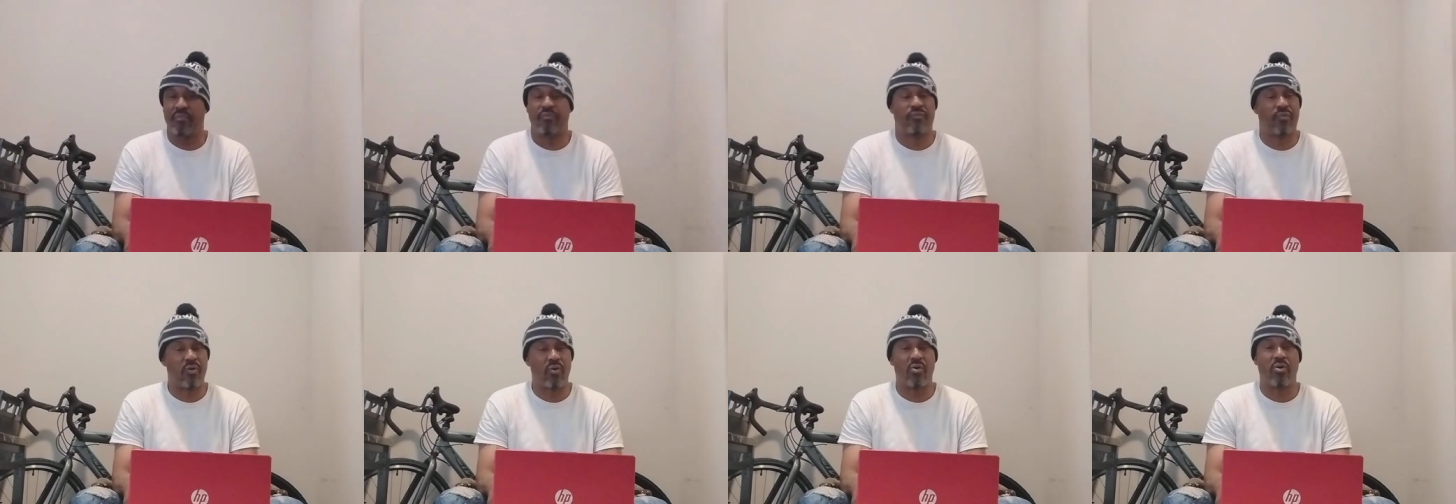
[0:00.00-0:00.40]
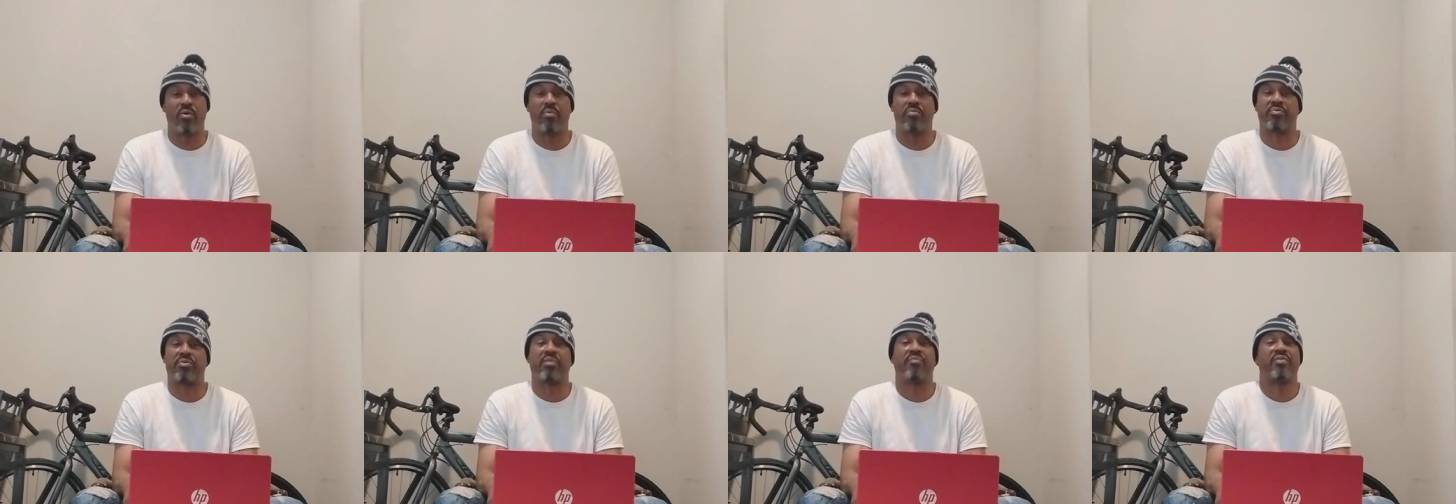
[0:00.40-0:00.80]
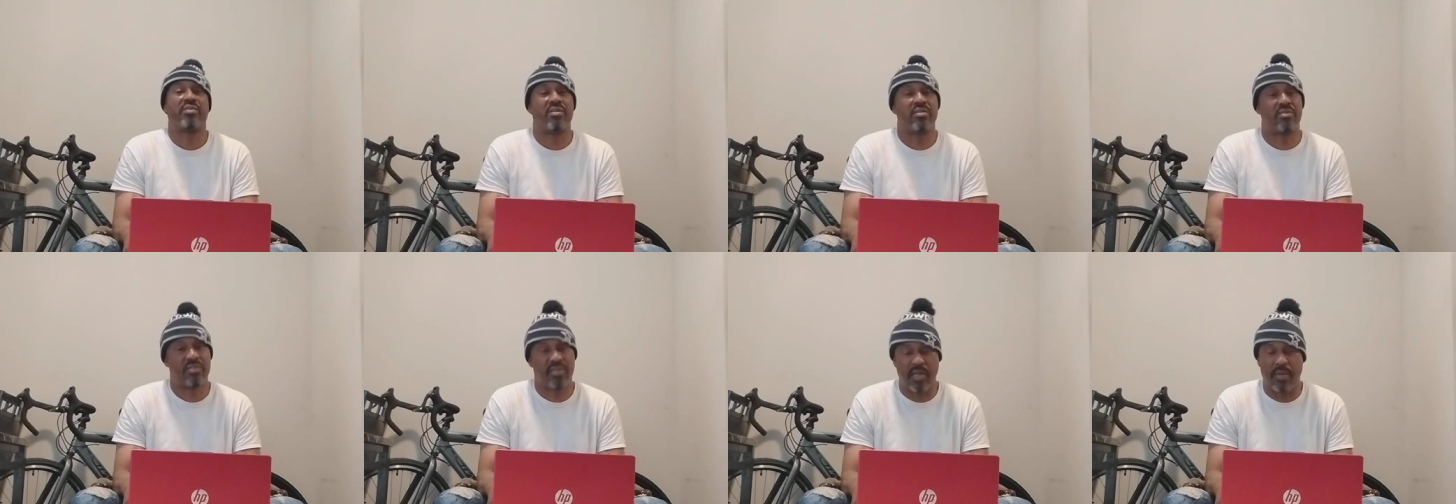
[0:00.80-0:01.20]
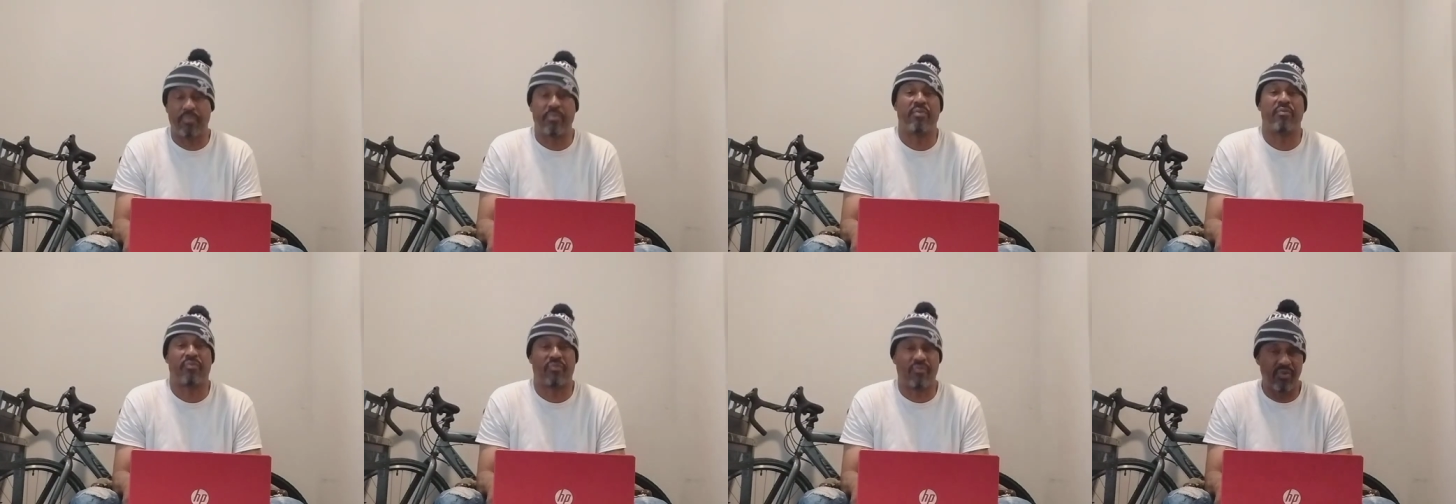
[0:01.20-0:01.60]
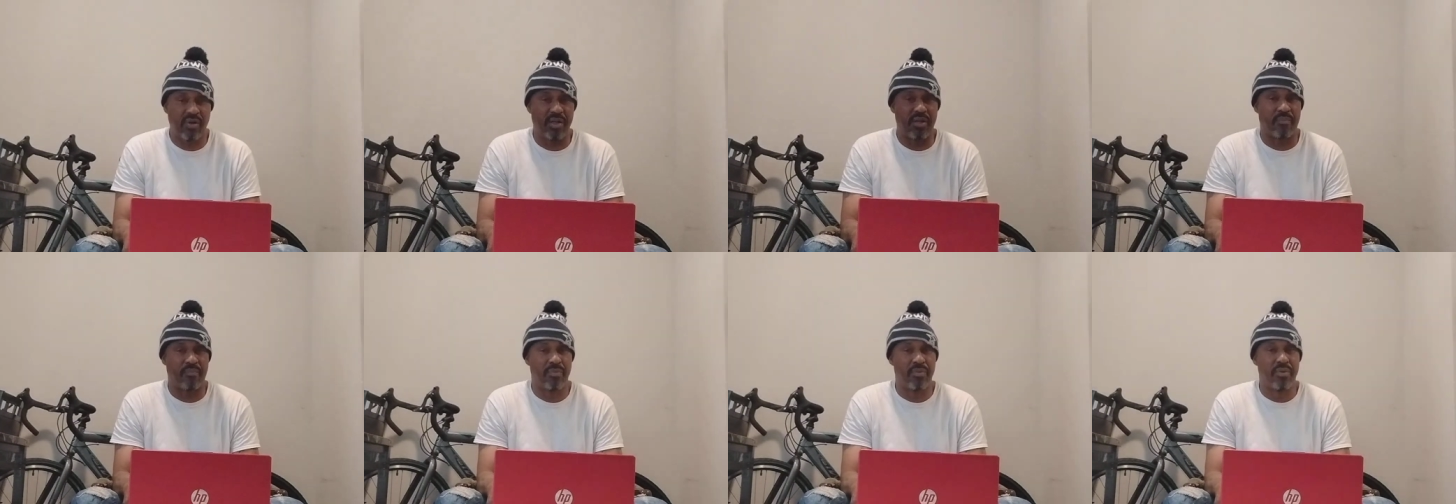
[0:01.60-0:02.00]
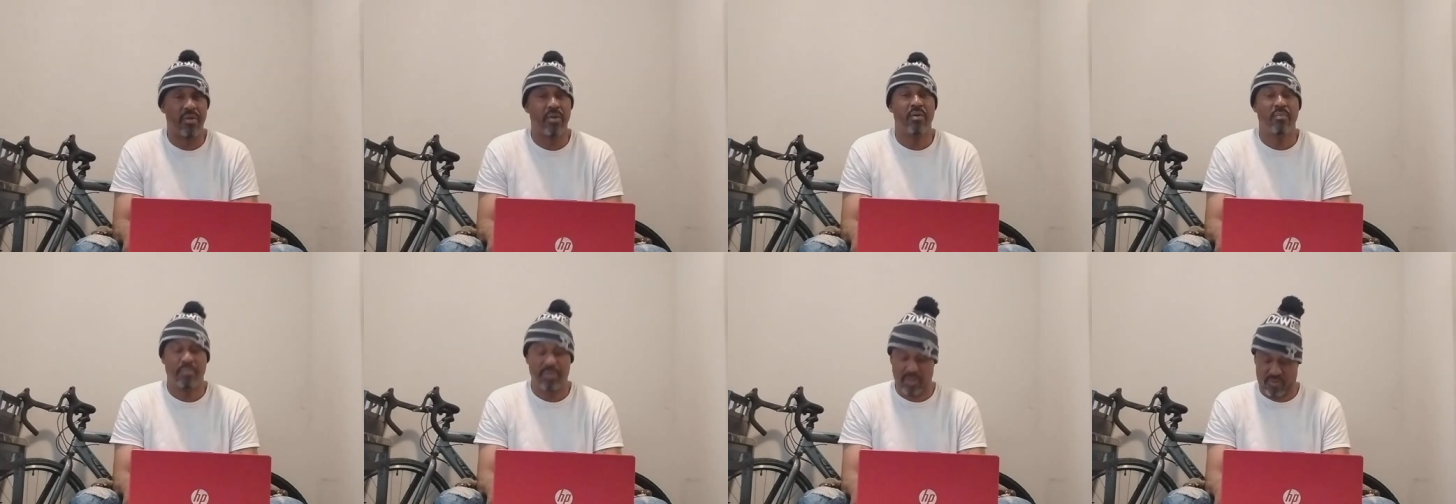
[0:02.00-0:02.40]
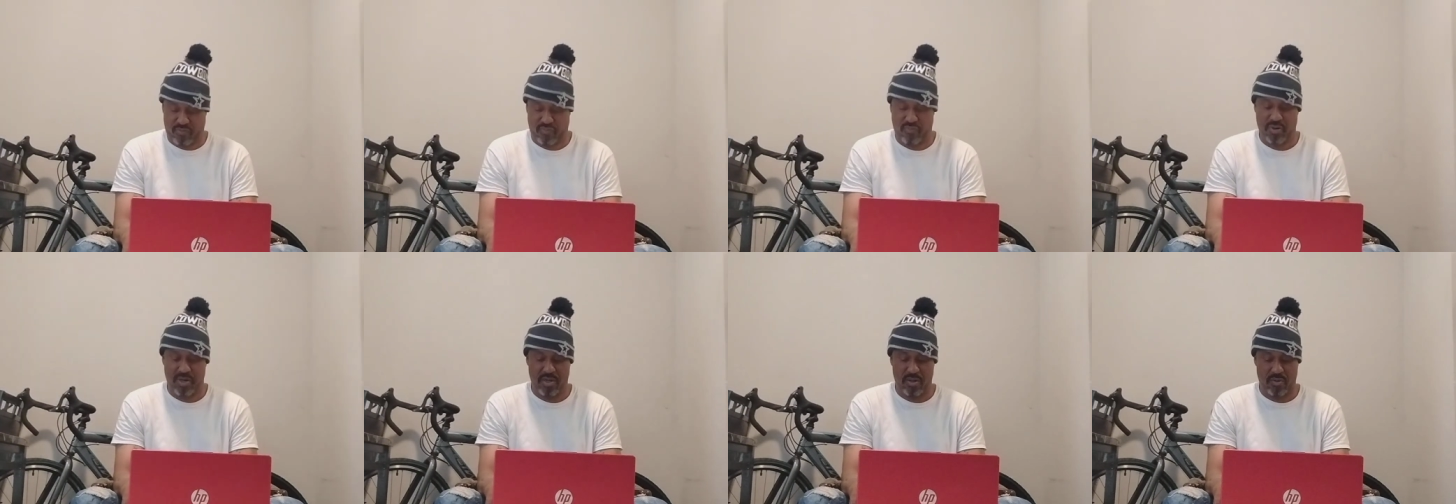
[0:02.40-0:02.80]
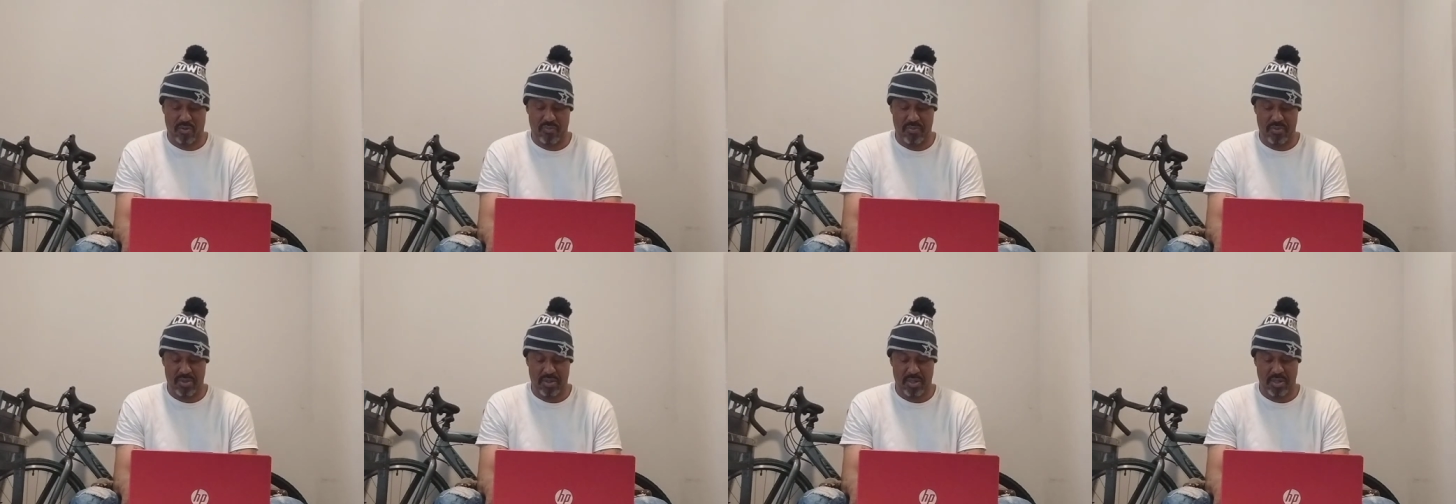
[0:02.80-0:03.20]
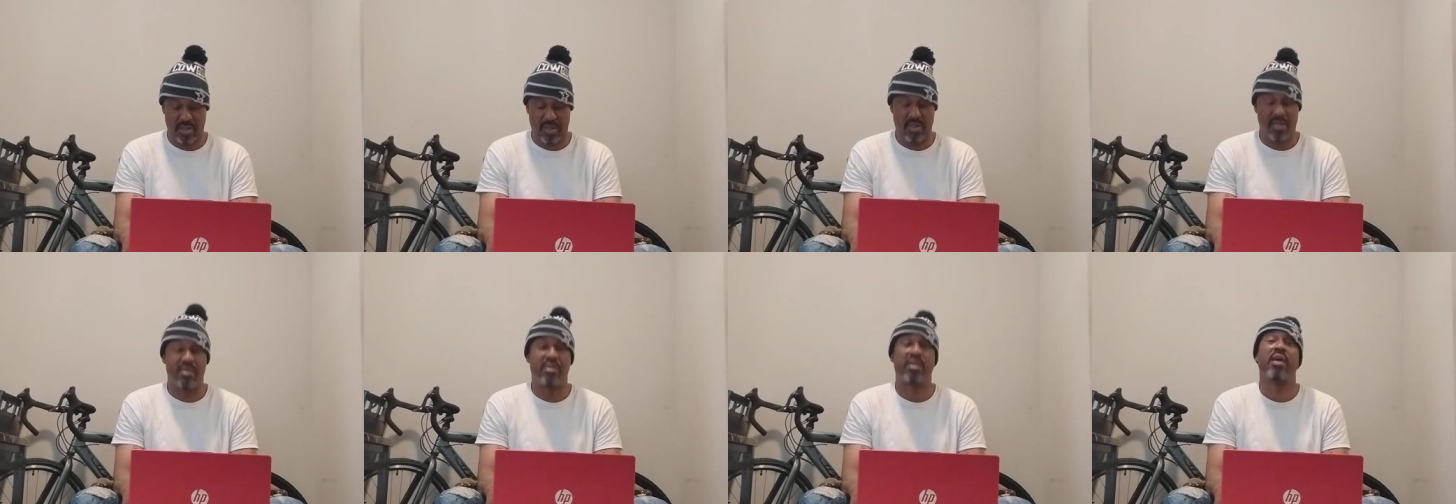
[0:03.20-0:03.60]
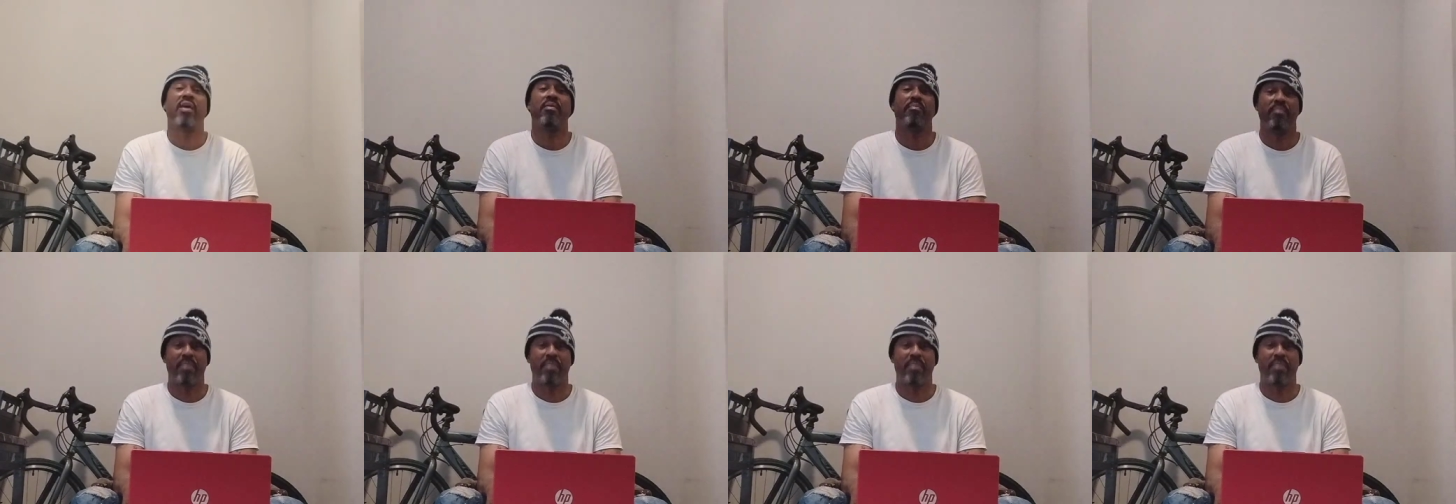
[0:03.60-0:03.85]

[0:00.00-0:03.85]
forms of a deceptive friend. Betrayal. They